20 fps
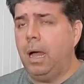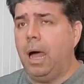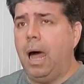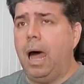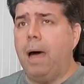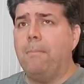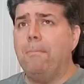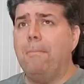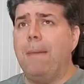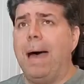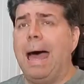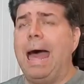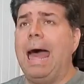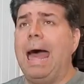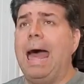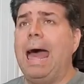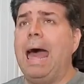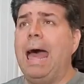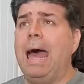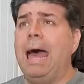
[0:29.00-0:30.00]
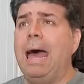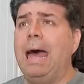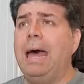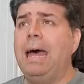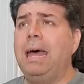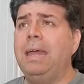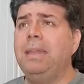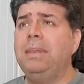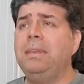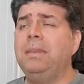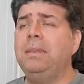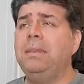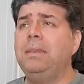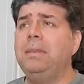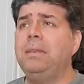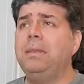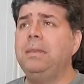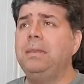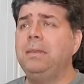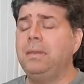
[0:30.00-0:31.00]
a man,
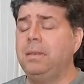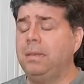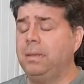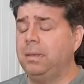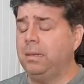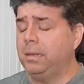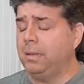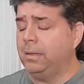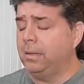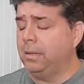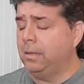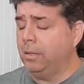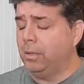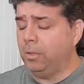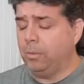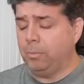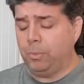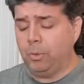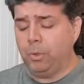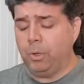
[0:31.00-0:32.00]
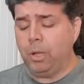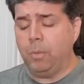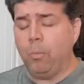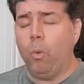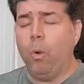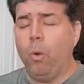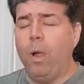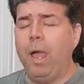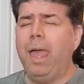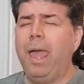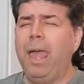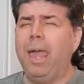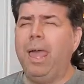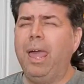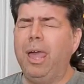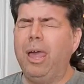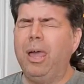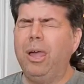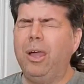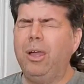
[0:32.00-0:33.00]
put him
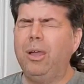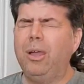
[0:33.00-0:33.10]
where